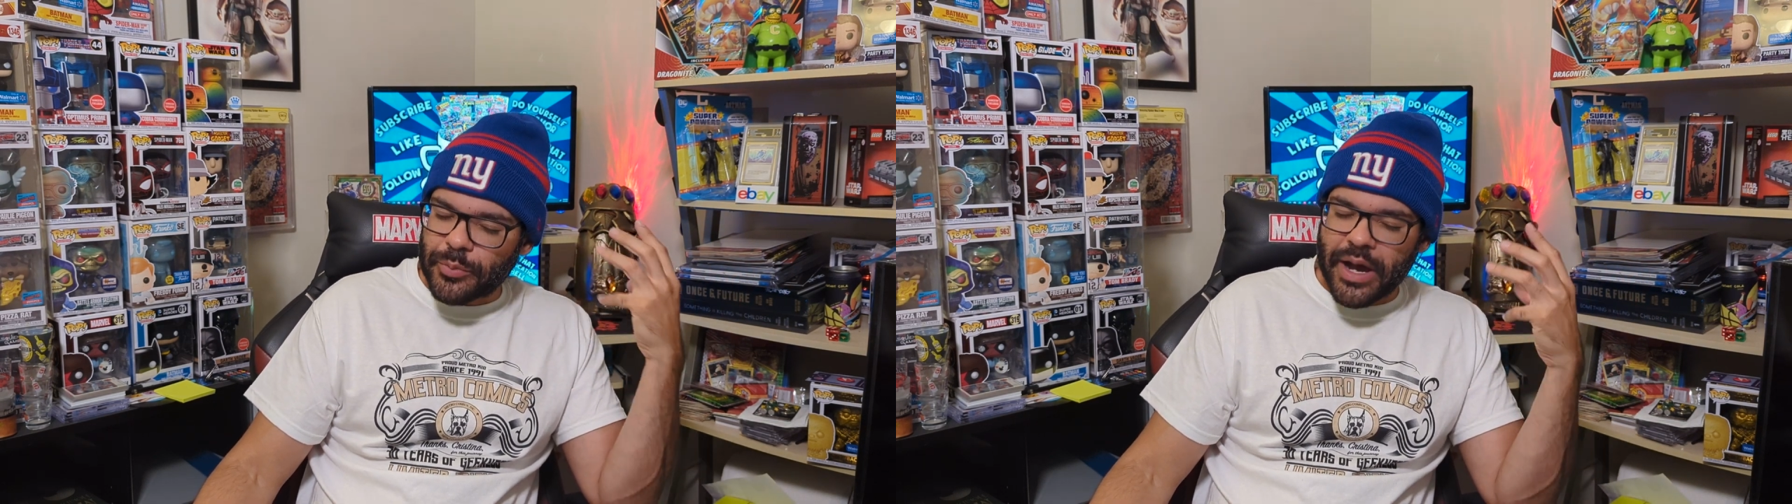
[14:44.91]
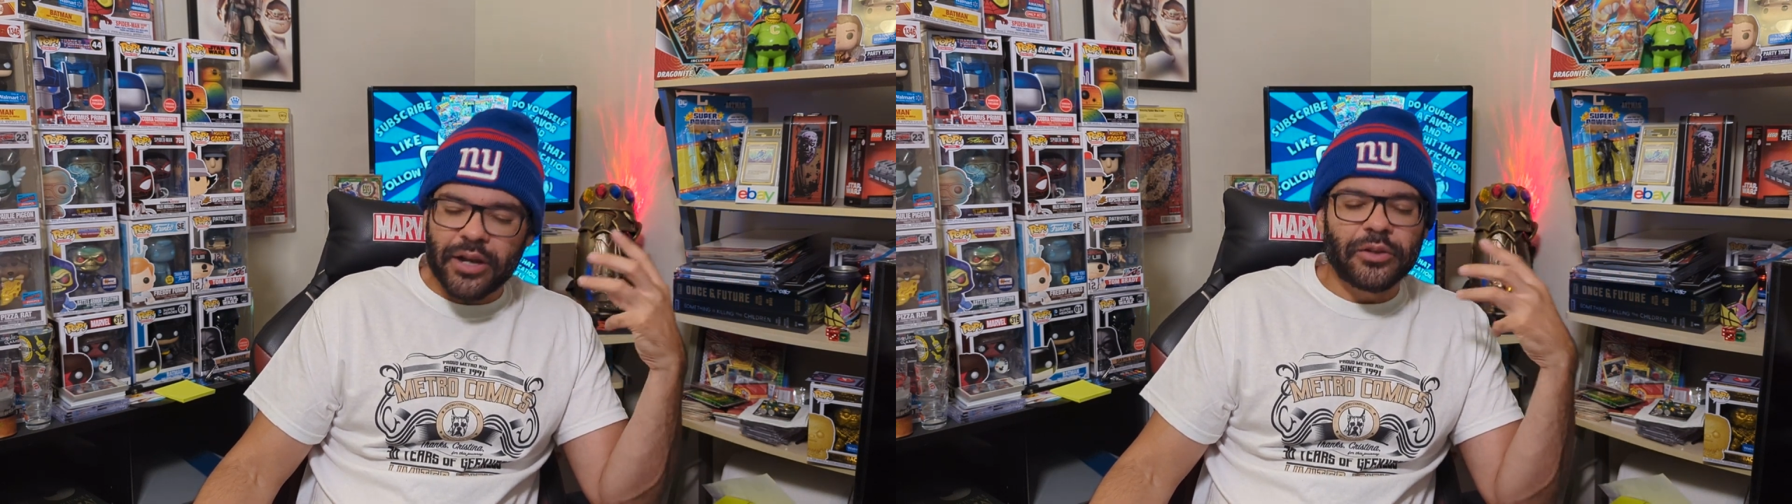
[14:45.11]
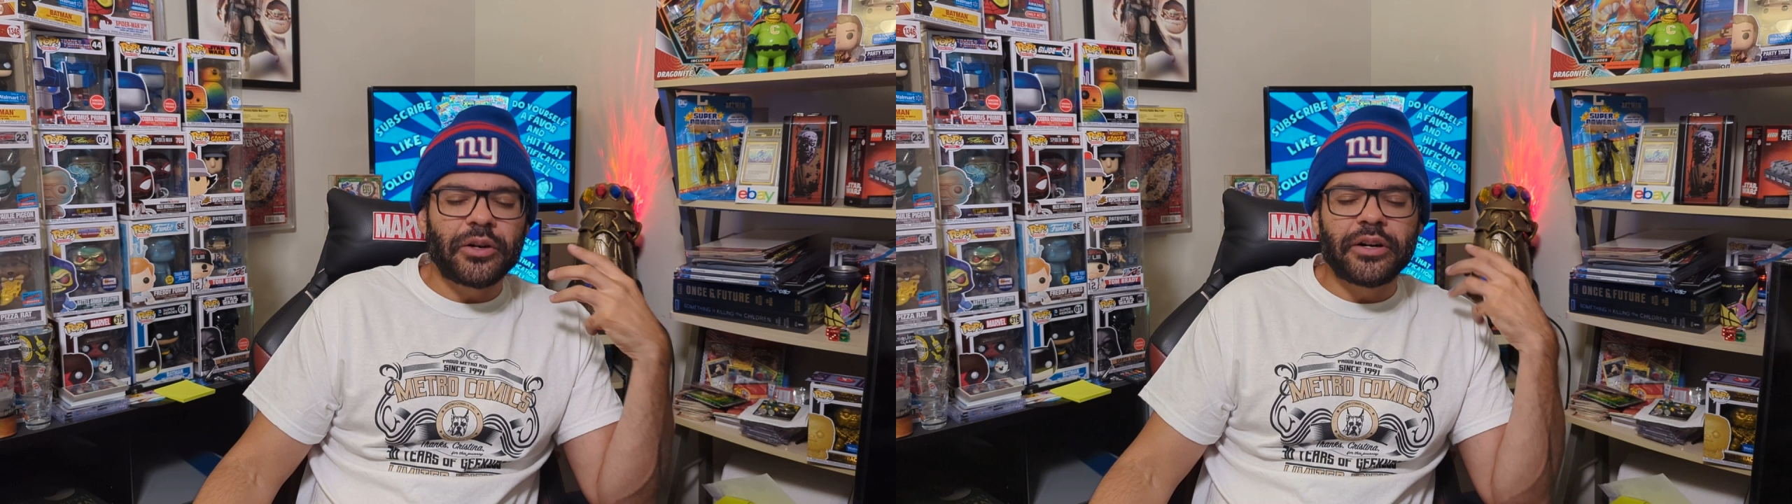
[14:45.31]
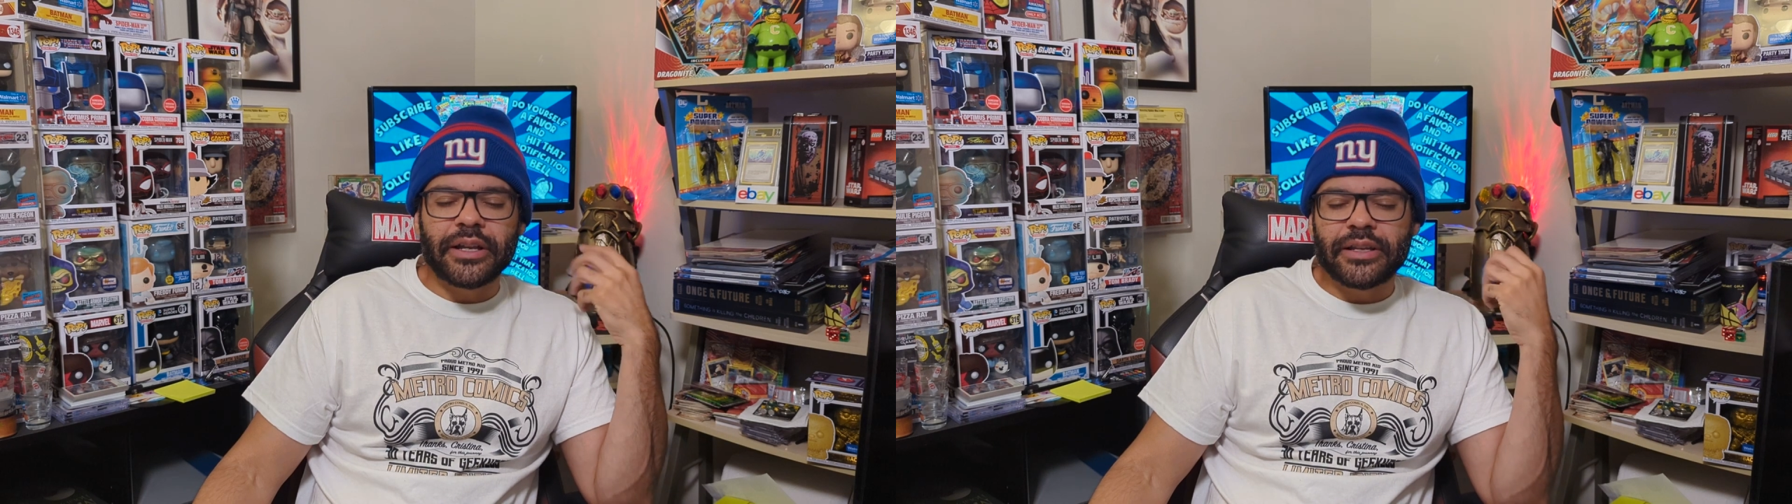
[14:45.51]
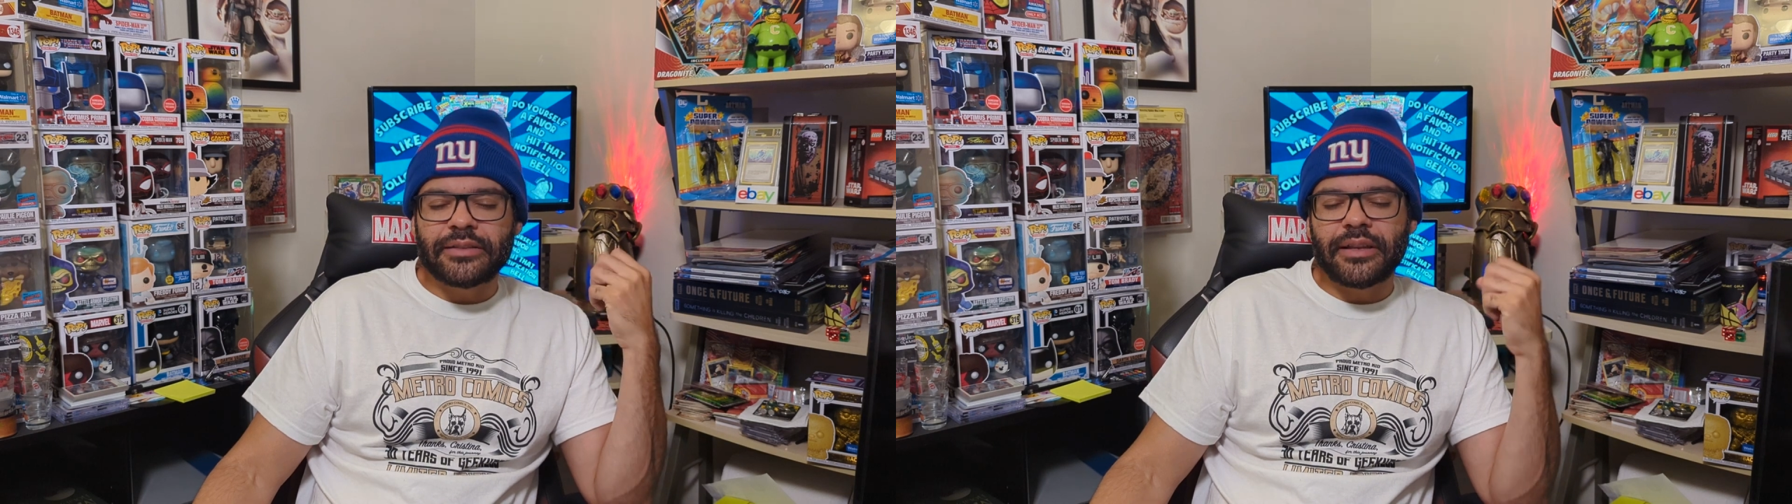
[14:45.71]
monologue,
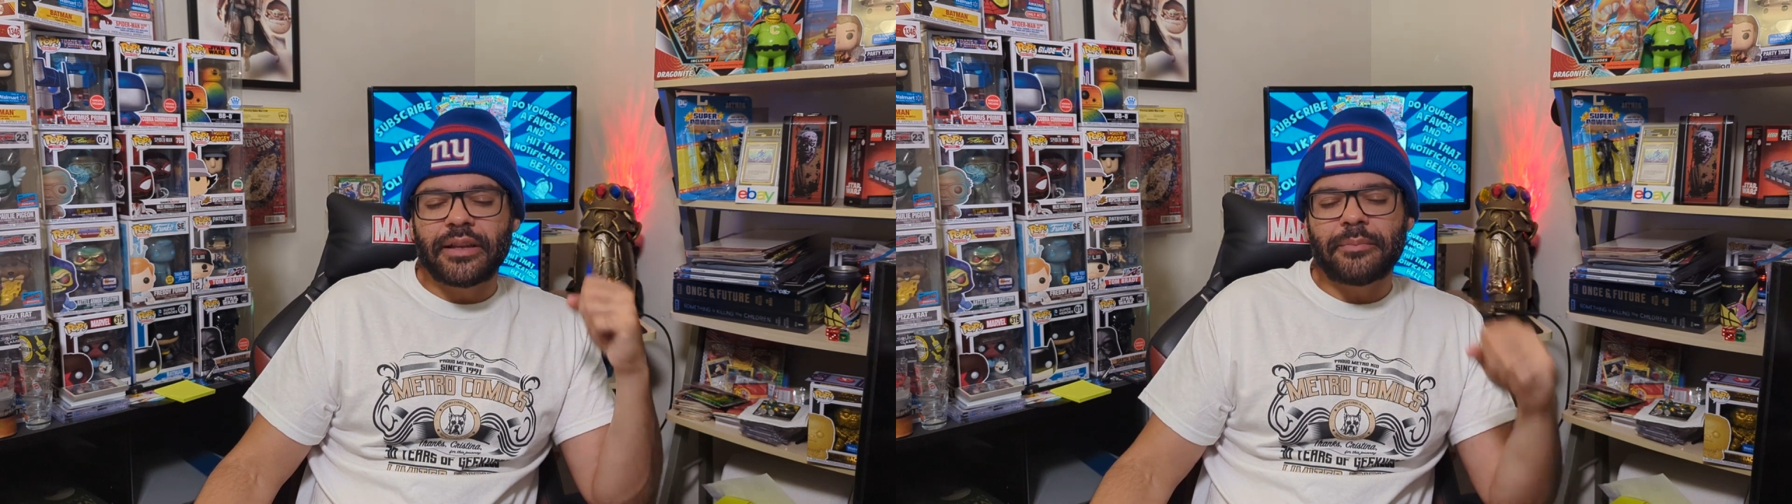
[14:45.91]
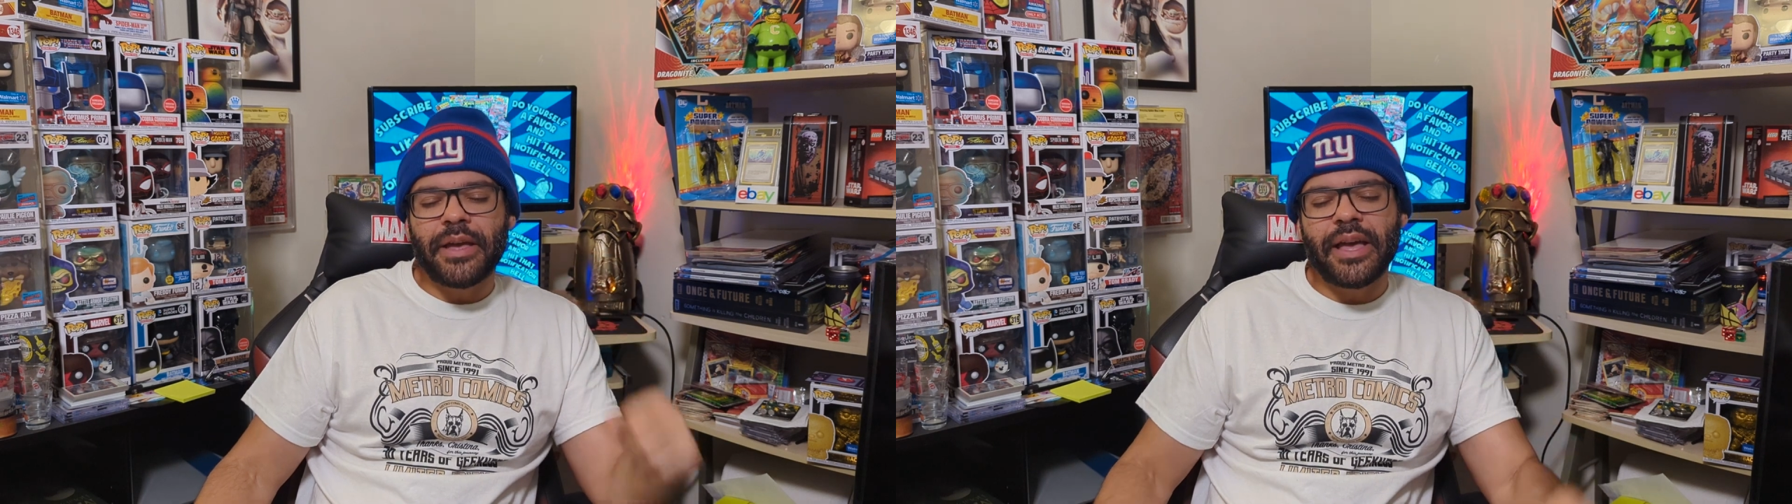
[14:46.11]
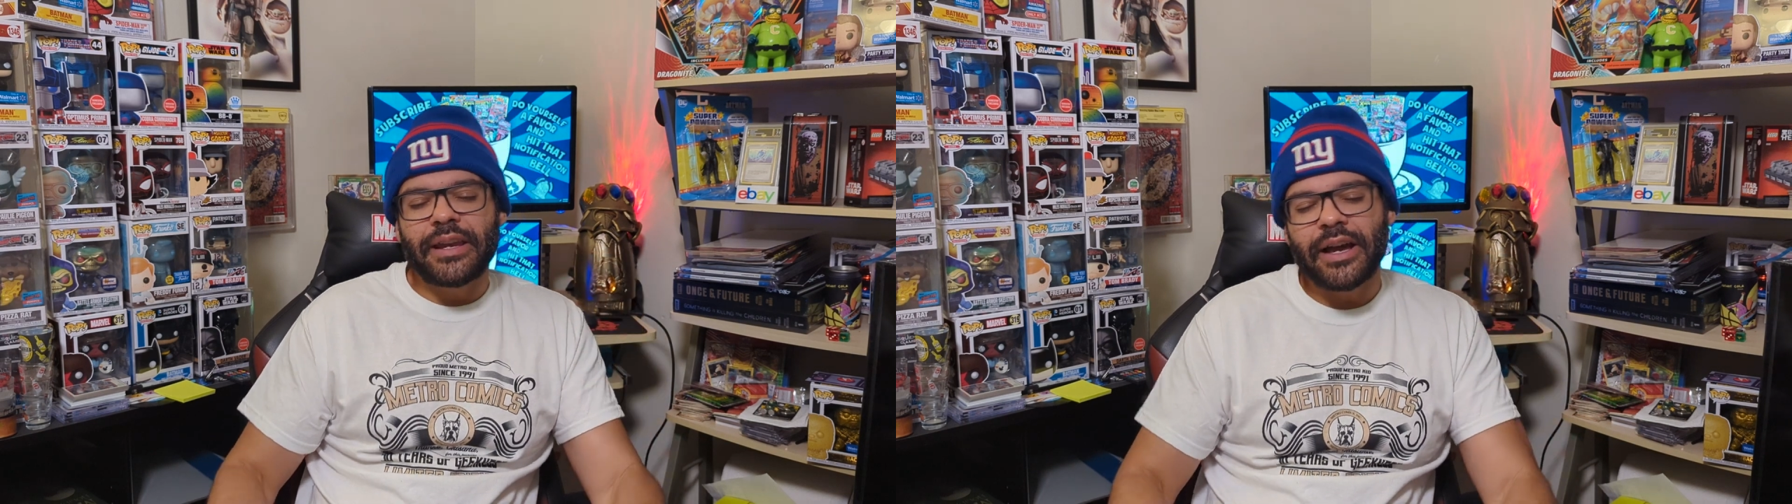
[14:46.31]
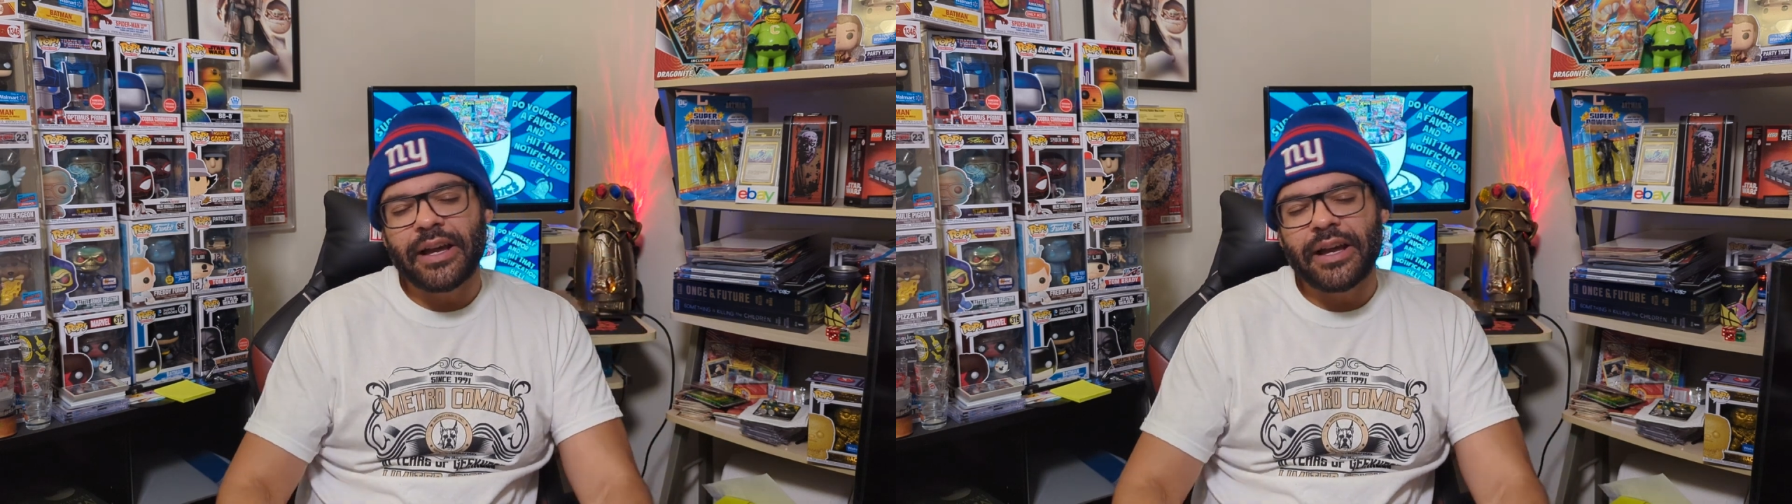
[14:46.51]
and he's like, man,